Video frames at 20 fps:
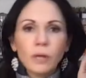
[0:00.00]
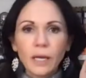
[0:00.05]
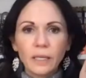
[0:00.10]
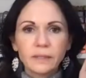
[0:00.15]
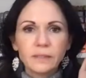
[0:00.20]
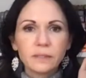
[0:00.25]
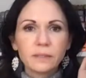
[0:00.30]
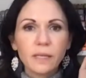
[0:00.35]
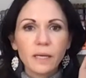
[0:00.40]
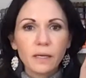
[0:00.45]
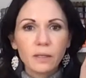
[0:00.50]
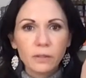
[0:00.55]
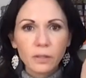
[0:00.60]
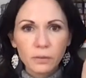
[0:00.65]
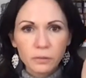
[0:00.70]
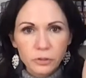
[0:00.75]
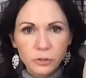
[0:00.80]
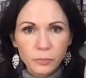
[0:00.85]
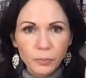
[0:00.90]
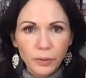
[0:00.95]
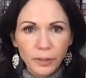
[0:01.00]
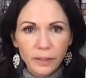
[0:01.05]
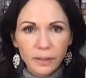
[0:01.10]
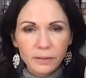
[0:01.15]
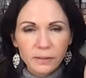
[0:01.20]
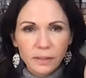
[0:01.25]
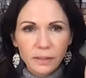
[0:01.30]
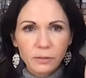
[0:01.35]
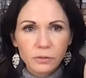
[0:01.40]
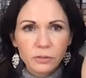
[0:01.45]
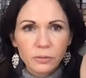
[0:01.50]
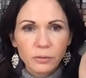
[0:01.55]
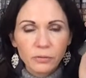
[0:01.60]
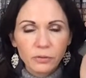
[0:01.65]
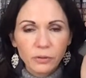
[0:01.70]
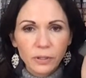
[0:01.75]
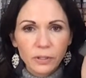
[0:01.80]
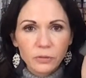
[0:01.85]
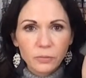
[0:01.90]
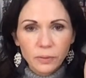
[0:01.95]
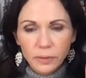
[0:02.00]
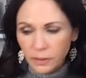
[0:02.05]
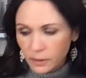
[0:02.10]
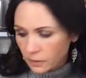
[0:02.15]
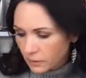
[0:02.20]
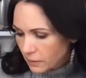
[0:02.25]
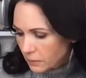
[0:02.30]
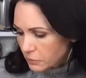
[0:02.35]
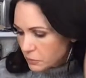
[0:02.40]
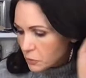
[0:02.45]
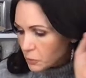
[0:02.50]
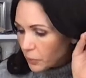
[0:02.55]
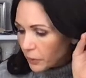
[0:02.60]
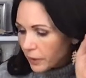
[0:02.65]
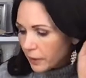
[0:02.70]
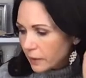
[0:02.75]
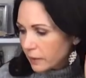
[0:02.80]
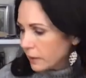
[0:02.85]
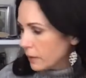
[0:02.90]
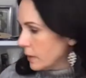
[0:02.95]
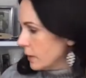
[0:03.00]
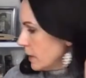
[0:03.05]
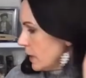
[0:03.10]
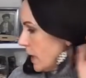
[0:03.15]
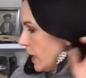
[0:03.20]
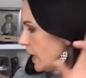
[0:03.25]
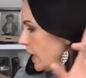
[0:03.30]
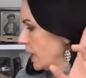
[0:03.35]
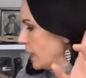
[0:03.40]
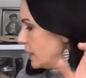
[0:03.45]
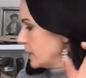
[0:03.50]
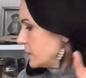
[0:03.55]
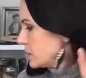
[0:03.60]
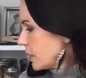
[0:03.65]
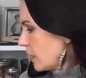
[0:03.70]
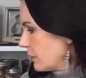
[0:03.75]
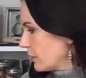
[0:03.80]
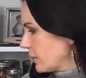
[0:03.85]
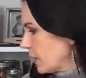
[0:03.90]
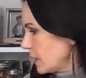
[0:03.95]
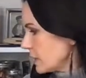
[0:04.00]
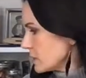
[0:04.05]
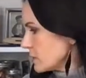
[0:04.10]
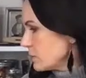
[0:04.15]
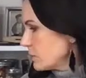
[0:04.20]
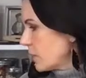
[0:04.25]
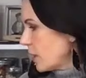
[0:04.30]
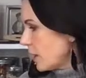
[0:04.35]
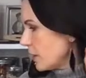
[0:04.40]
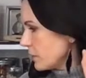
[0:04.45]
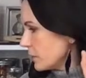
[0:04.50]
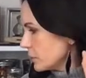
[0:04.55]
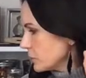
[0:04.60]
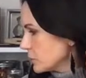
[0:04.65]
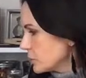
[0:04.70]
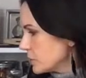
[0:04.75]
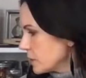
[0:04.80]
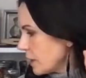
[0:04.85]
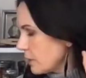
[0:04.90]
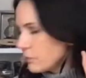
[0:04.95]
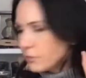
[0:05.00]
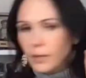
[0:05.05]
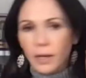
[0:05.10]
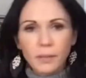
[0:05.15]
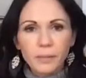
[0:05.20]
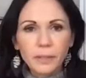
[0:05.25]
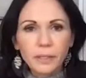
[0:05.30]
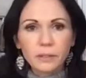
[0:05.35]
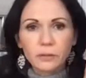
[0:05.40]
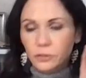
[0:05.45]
did the Hello Spring because I know some of you guys wanted Hello Spring, and I've got some other stuff coming